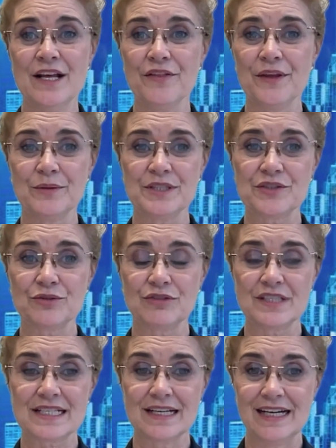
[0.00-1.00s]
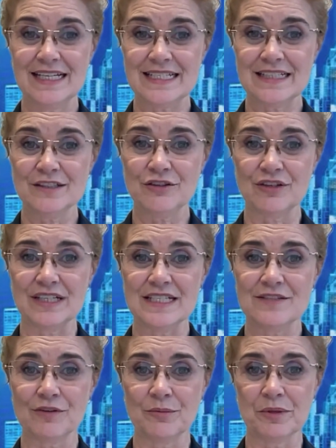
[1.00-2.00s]
though it saw a slight
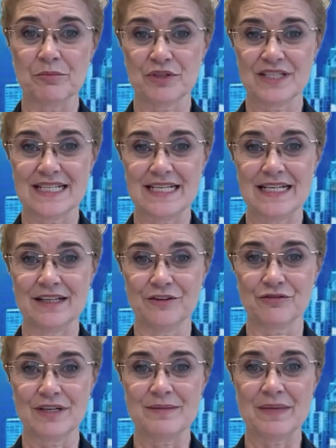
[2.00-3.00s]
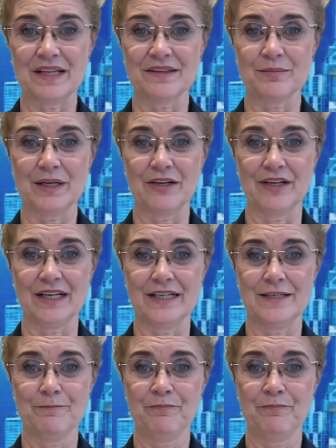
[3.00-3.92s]
increase from the preceding 3-month period.